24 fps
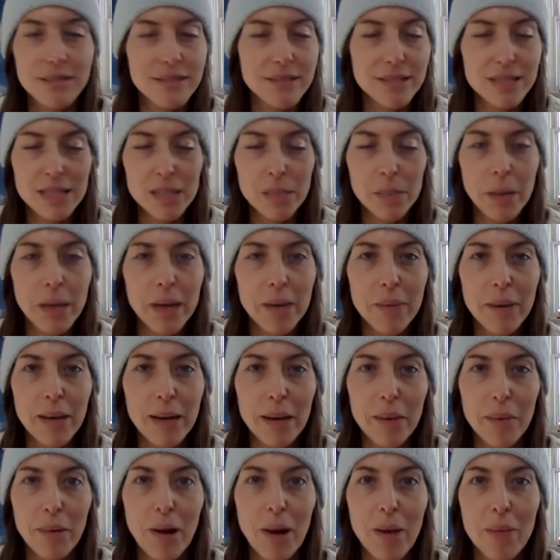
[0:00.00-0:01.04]
despite
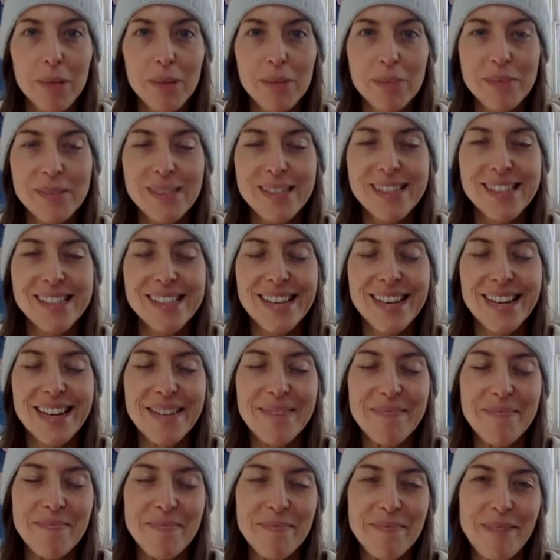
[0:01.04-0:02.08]
many problems
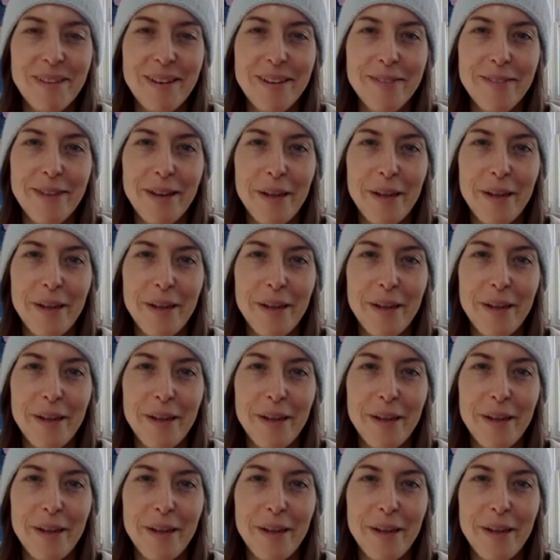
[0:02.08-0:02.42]
of